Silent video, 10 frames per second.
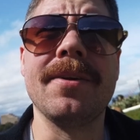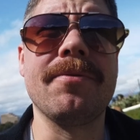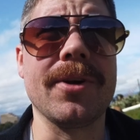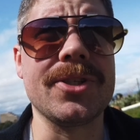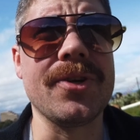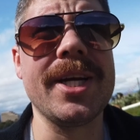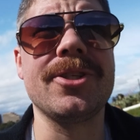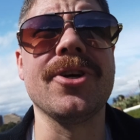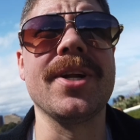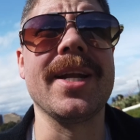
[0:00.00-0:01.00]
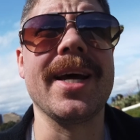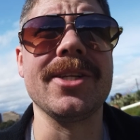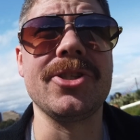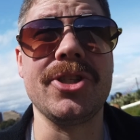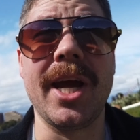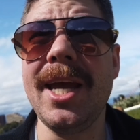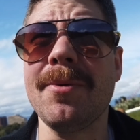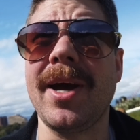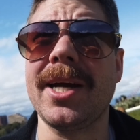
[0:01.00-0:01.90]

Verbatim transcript: in frustration and shame,